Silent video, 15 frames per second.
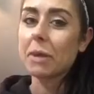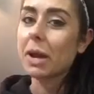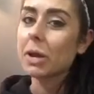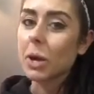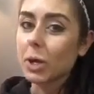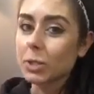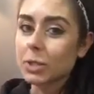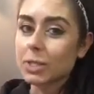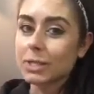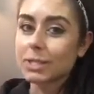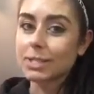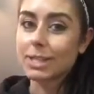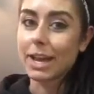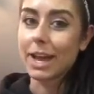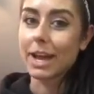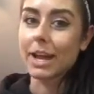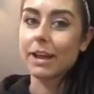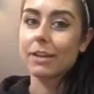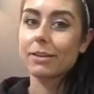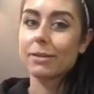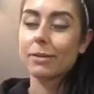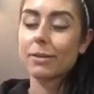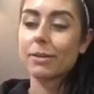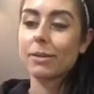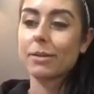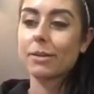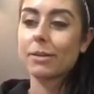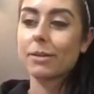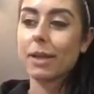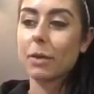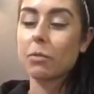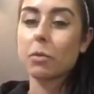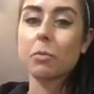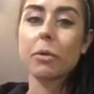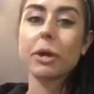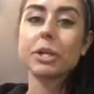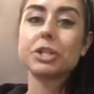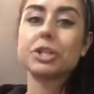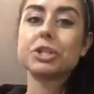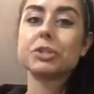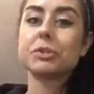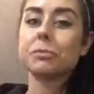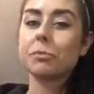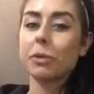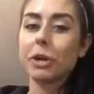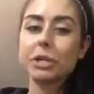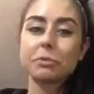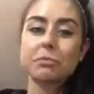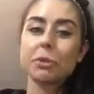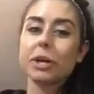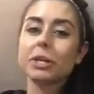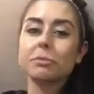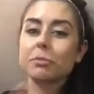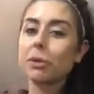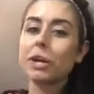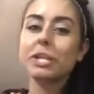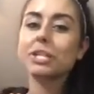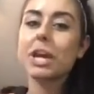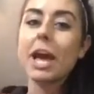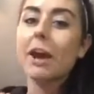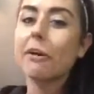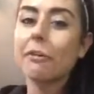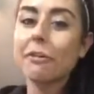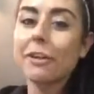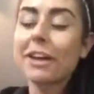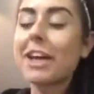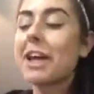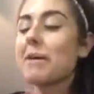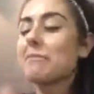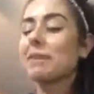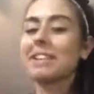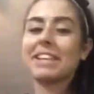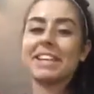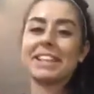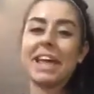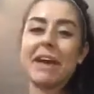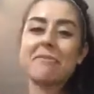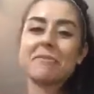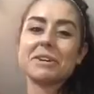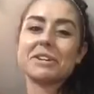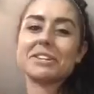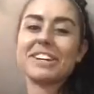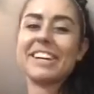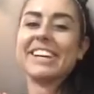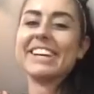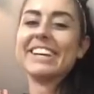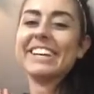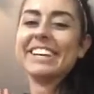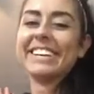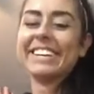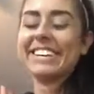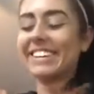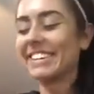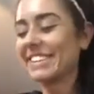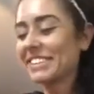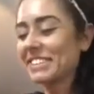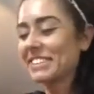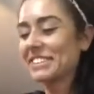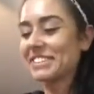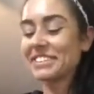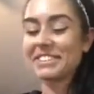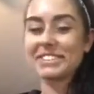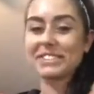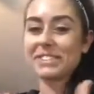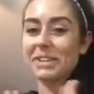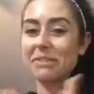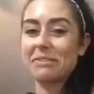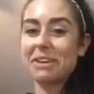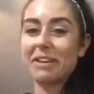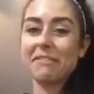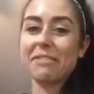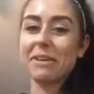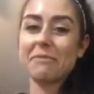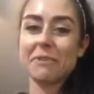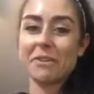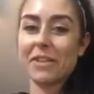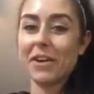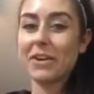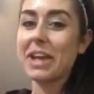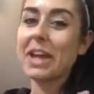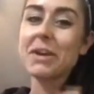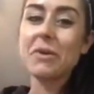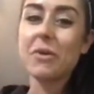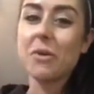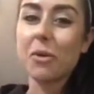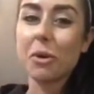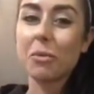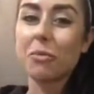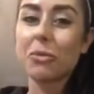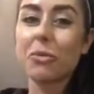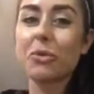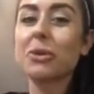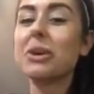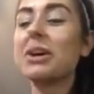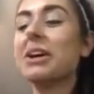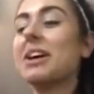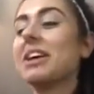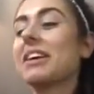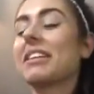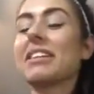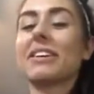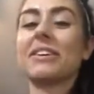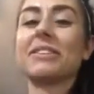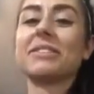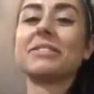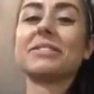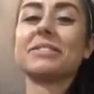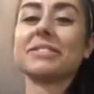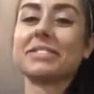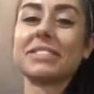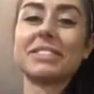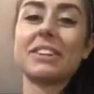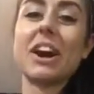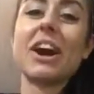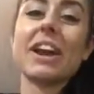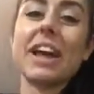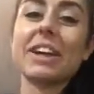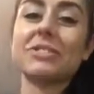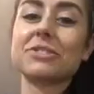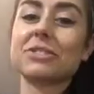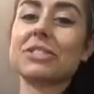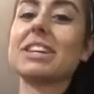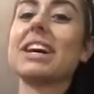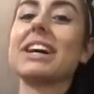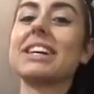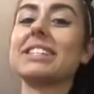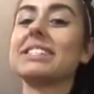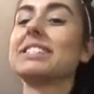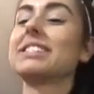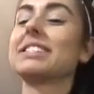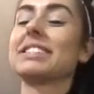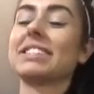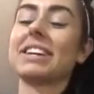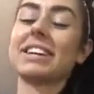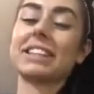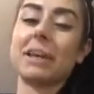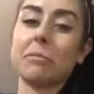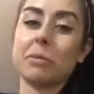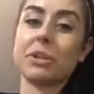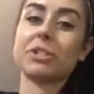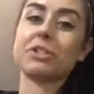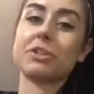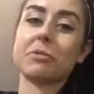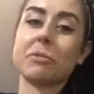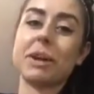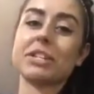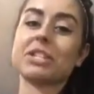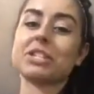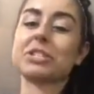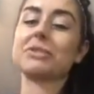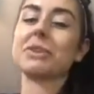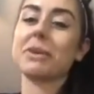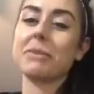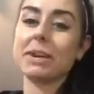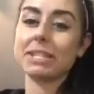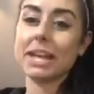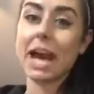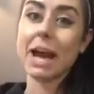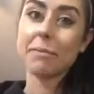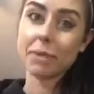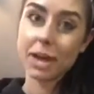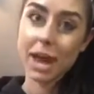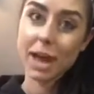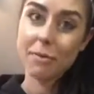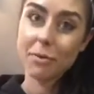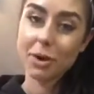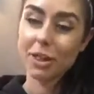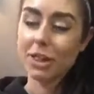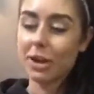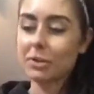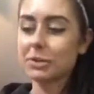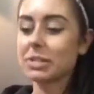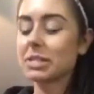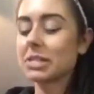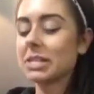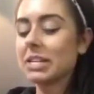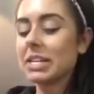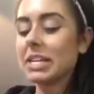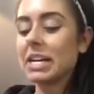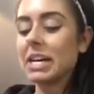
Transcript: anything about nurses, they will preach health, but then they will do whatever they want. They'll eat horrible. They'll not exercise like they preach to their patients. So anyways, I became one of those.